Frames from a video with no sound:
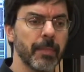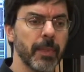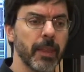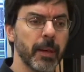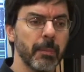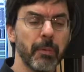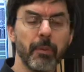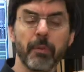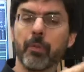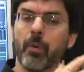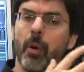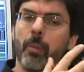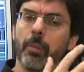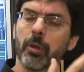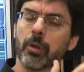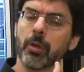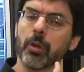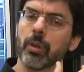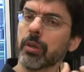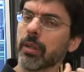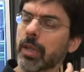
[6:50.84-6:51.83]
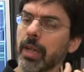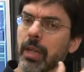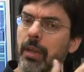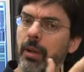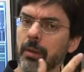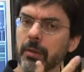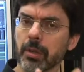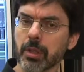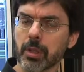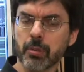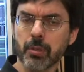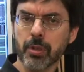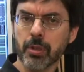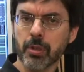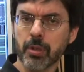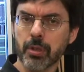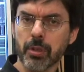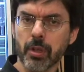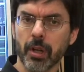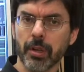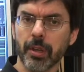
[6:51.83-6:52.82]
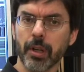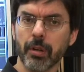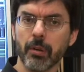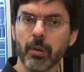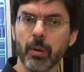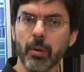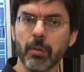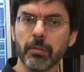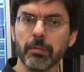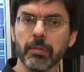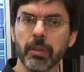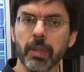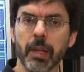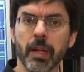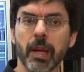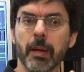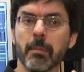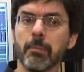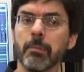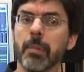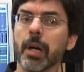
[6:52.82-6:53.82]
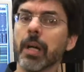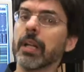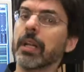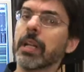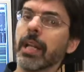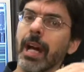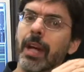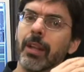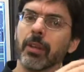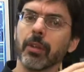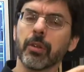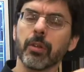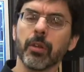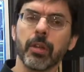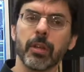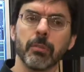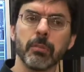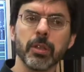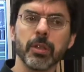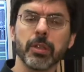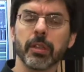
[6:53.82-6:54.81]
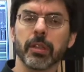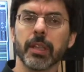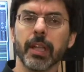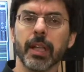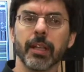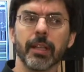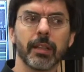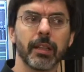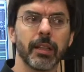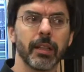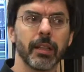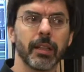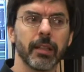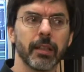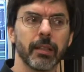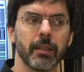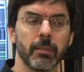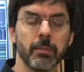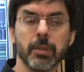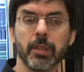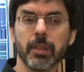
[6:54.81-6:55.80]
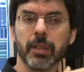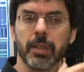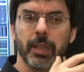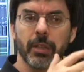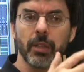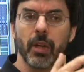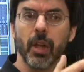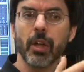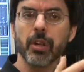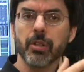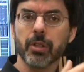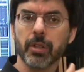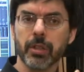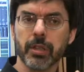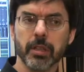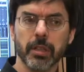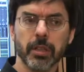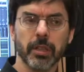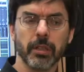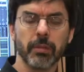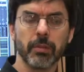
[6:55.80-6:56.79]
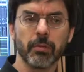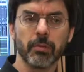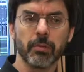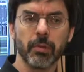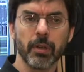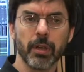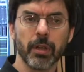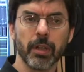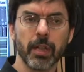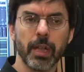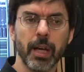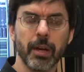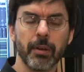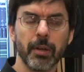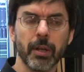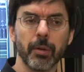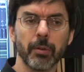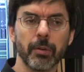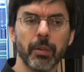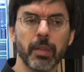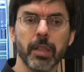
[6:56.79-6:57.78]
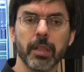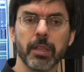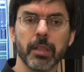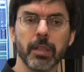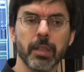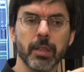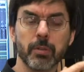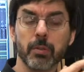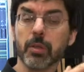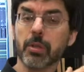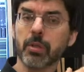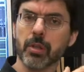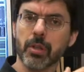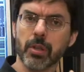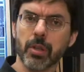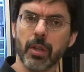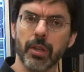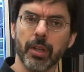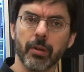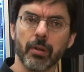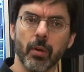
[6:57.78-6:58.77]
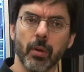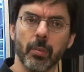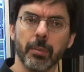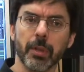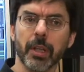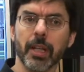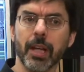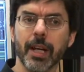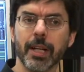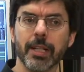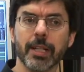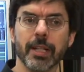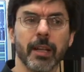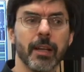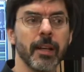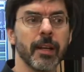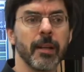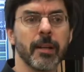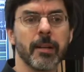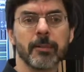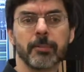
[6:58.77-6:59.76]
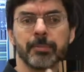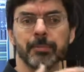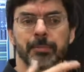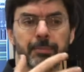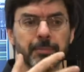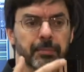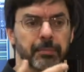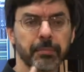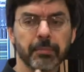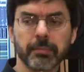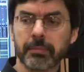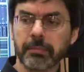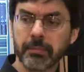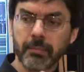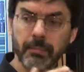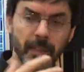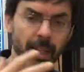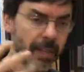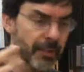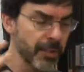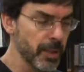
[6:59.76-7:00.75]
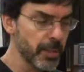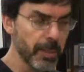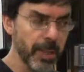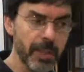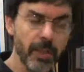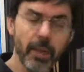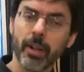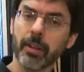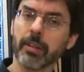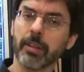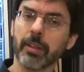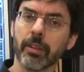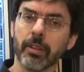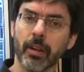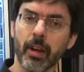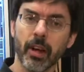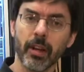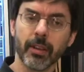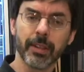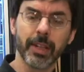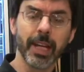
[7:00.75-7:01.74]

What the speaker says: performer couldn't carry out this research on their own, but neither could a music technologist carry out this research on their own, because if you spend all